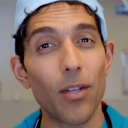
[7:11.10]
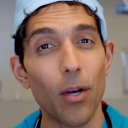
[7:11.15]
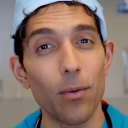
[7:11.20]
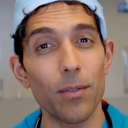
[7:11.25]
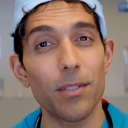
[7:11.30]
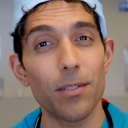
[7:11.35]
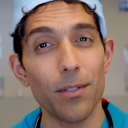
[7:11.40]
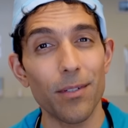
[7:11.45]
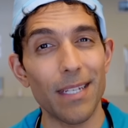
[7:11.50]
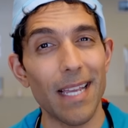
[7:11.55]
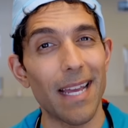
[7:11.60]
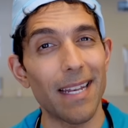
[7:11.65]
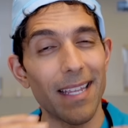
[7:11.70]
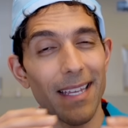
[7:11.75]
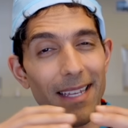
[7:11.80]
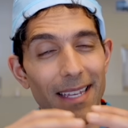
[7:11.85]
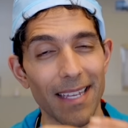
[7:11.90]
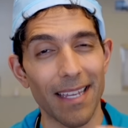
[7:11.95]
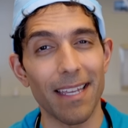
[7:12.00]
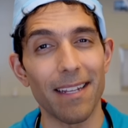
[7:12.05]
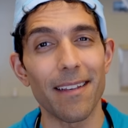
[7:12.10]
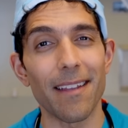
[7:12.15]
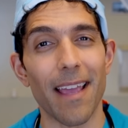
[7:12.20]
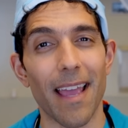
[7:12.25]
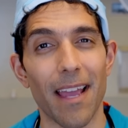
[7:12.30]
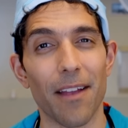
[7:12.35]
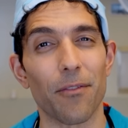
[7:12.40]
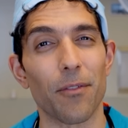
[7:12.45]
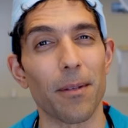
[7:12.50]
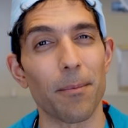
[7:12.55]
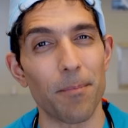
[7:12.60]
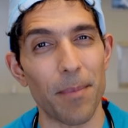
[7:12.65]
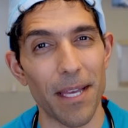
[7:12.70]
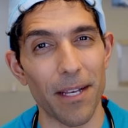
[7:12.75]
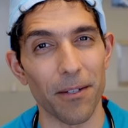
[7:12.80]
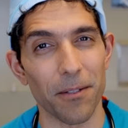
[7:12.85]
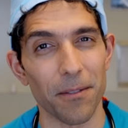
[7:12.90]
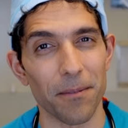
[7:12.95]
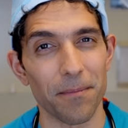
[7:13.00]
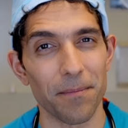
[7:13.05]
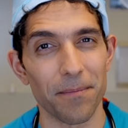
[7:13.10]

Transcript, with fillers: dose you're getting in every pill.